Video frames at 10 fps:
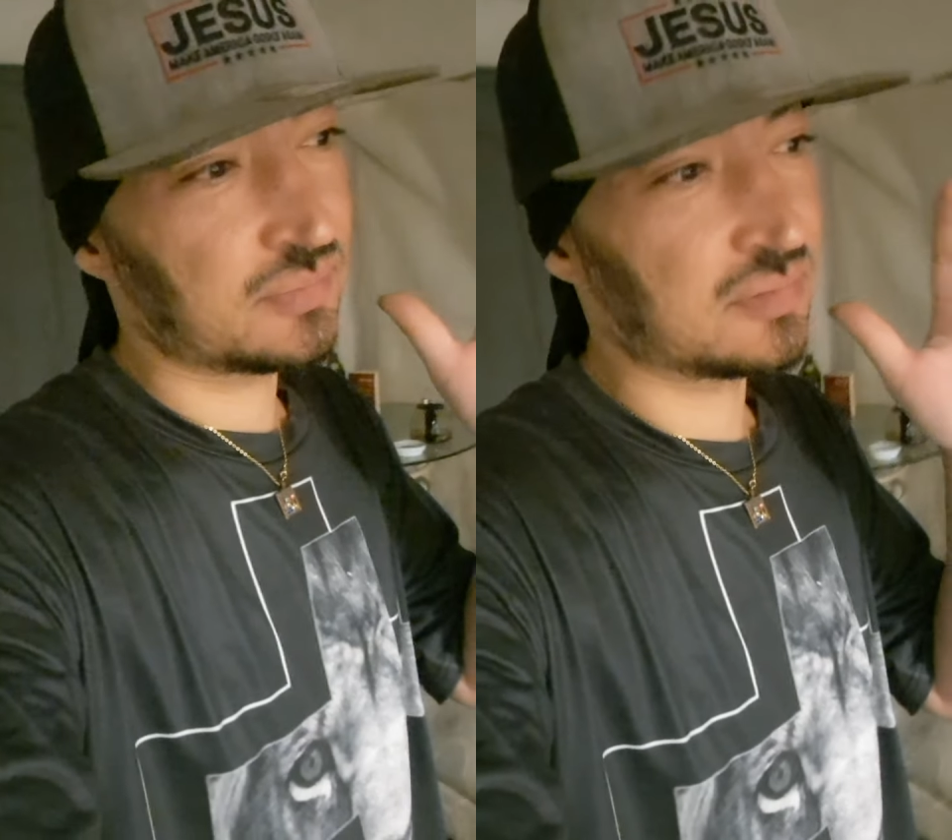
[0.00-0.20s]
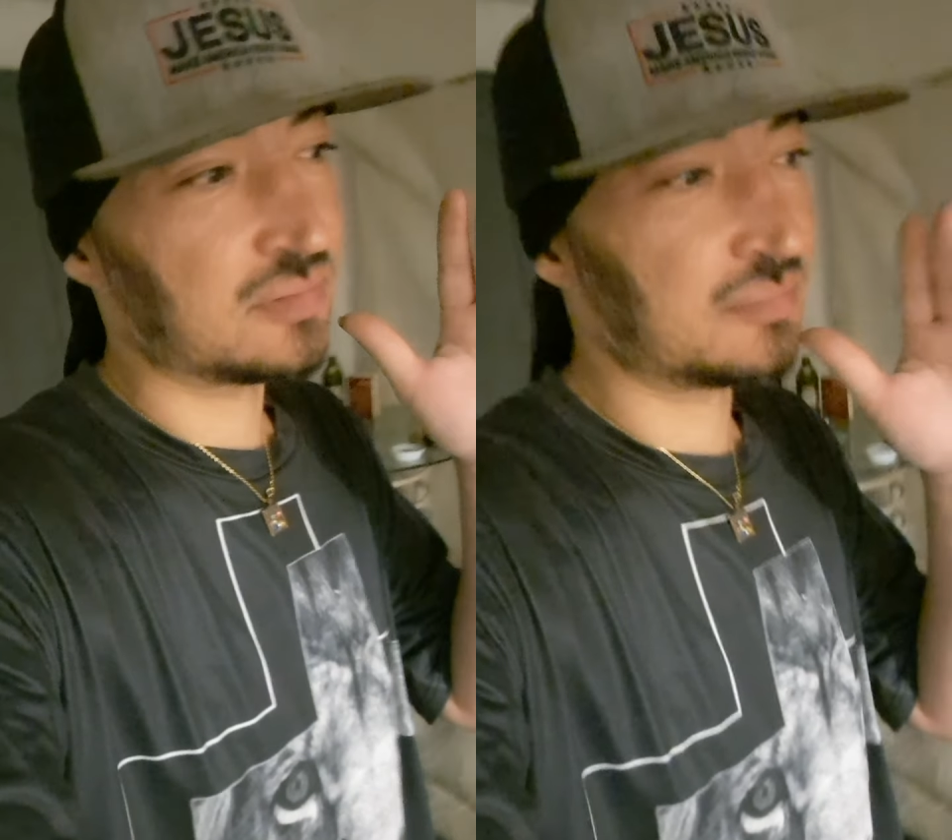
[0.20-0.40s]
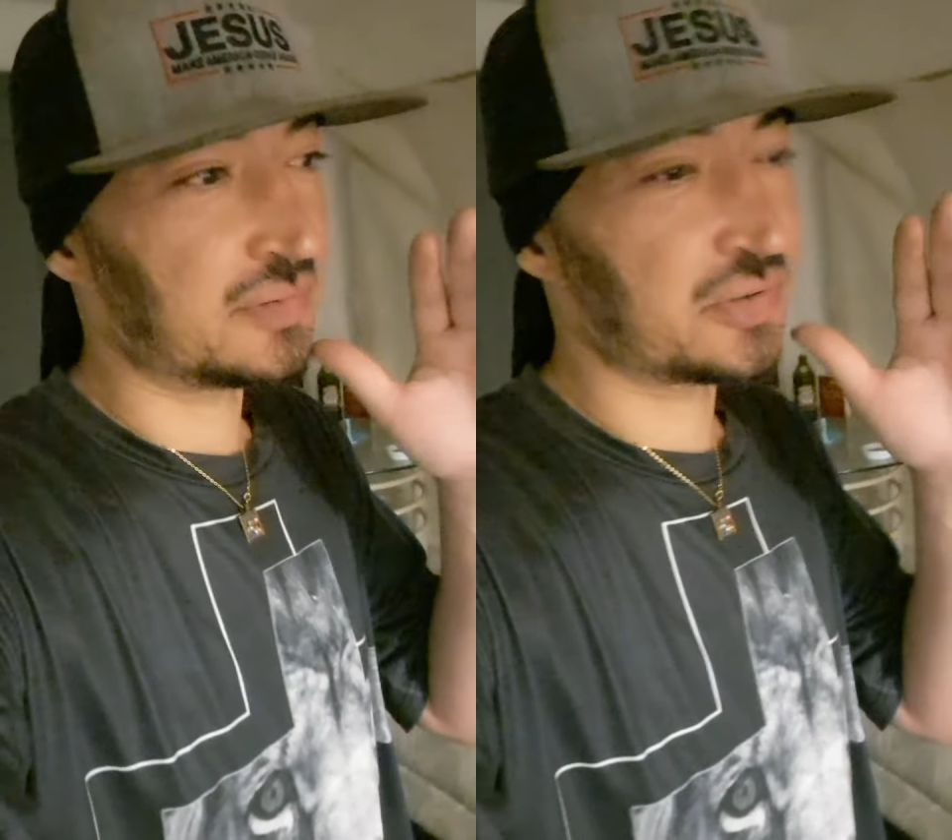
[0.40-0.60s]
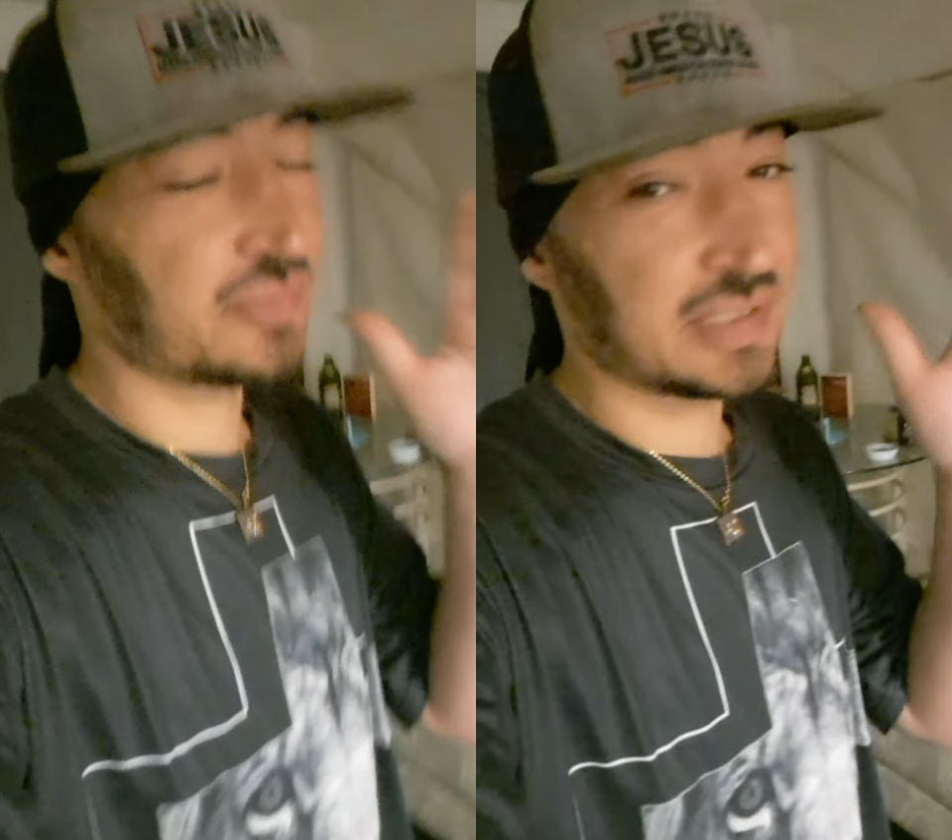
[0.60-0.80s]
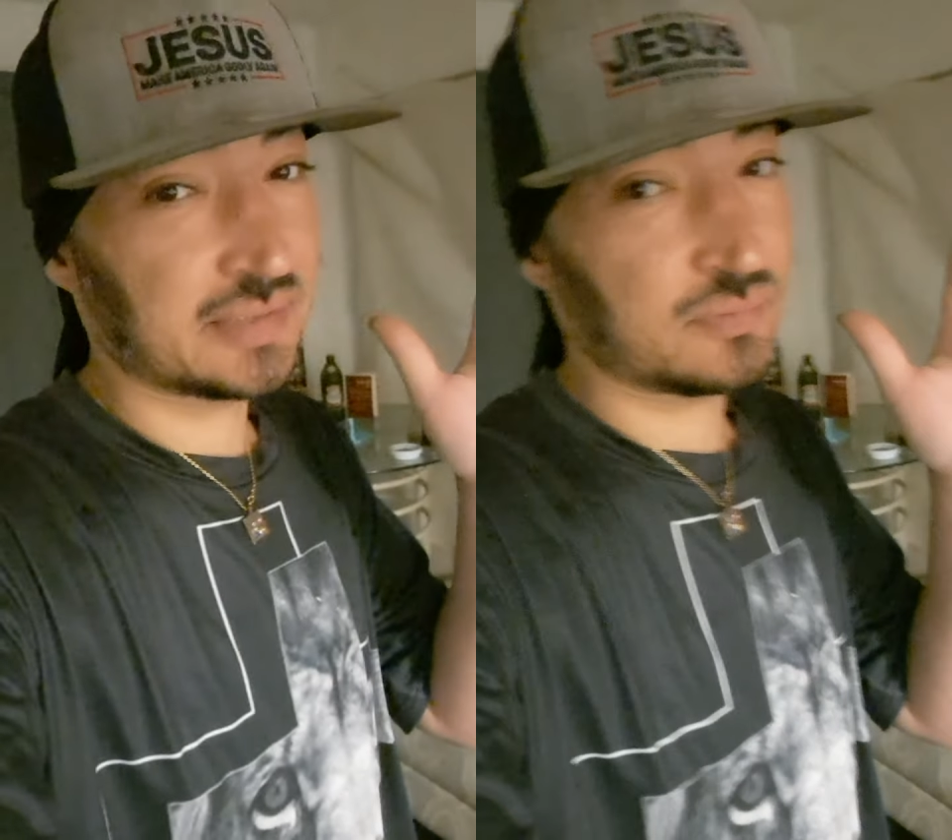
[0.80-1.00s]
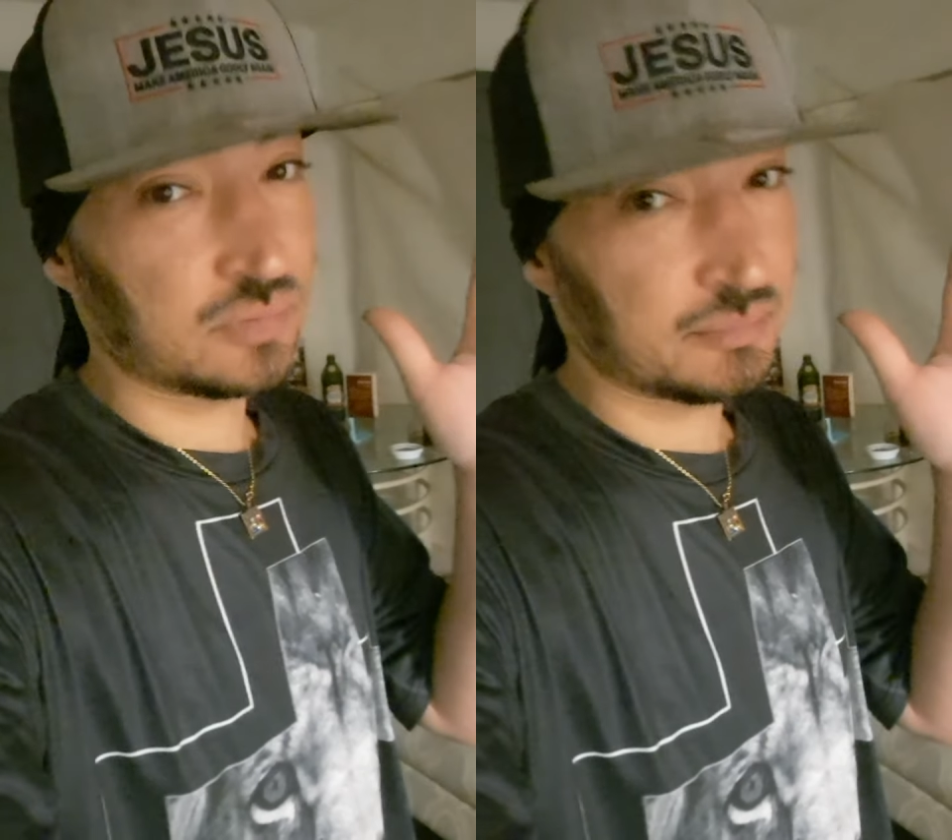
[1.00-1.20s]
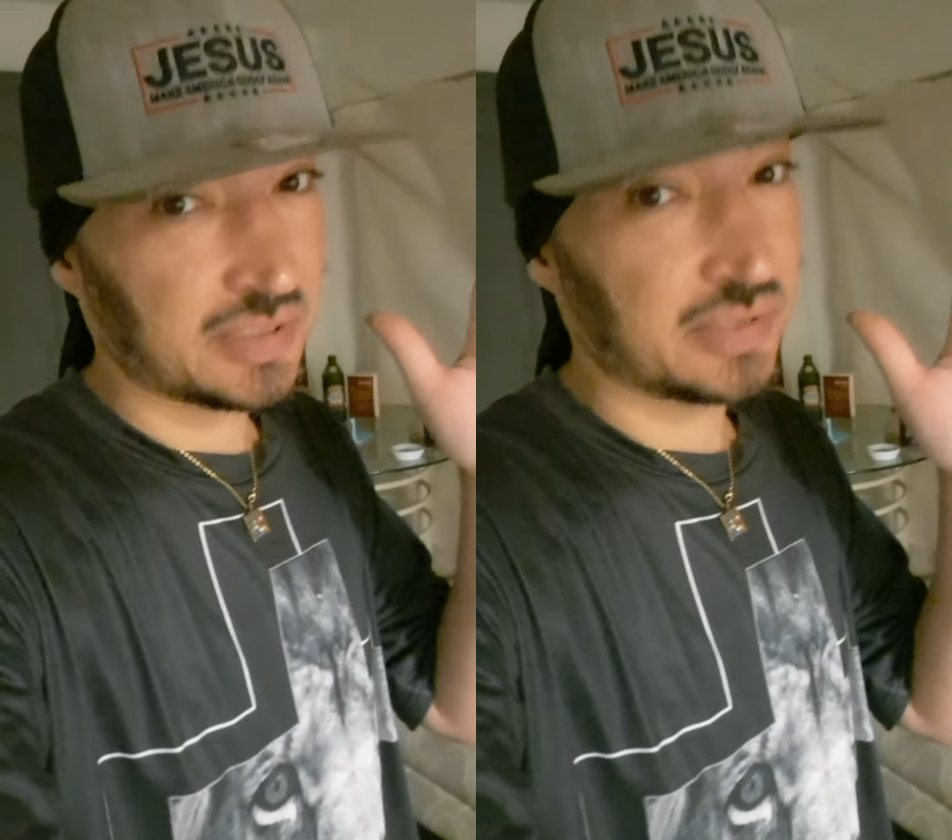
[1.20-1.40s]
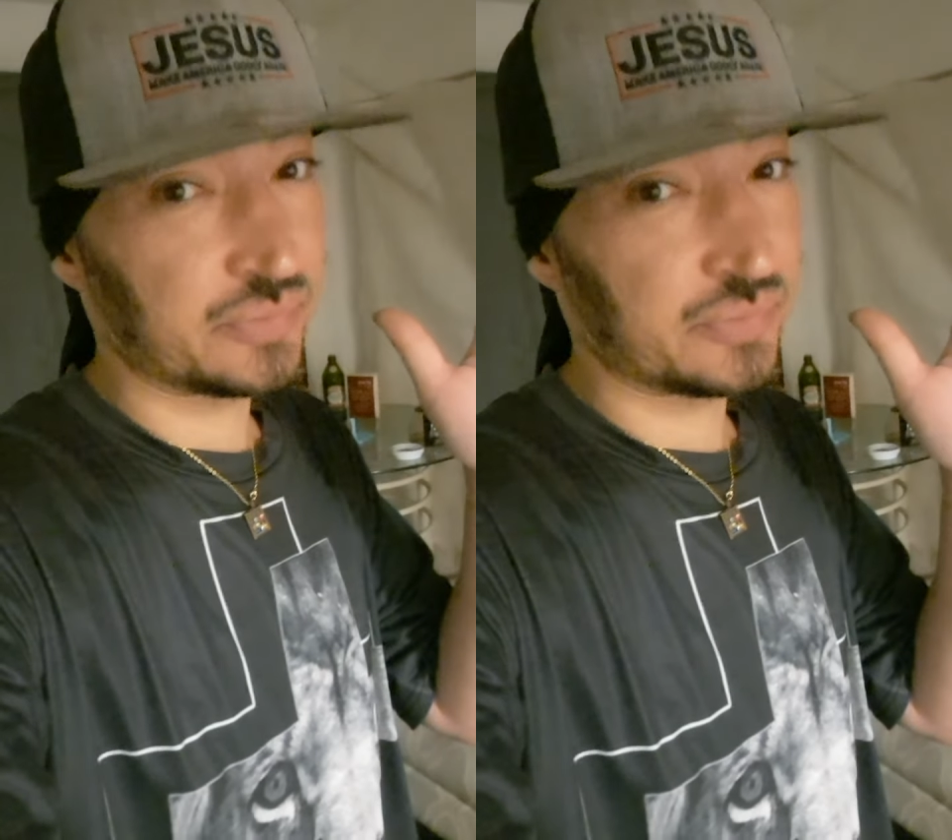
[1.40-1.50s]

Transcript: world, but transformed by the